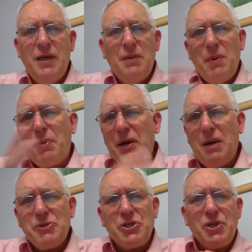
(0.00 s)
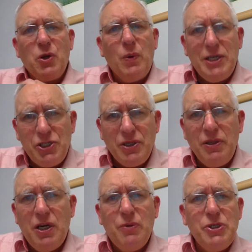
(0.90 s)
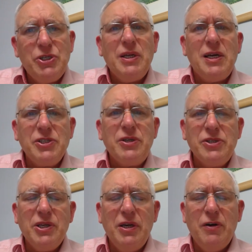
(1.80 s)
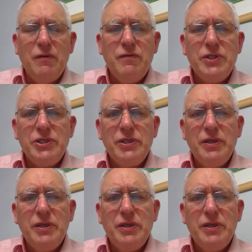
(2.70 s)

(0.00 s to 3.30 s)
But perhaps there's a question there we should ask ourselves.